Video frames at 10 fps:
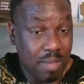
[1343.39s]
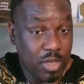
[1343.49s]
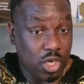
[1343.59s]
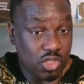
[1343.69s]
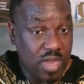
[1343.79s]

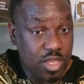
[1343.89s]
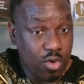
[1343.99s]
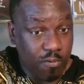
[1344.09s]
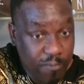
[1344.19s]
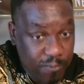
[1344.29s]
Because when
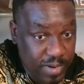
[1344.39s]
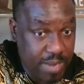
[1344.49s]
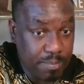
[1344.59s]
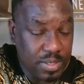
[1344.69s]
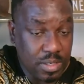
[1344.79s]
you
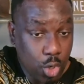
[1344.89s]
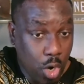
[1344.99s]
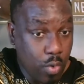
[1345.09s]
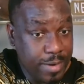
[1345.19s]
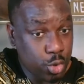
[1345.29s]
flip
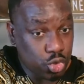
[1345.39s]
or when you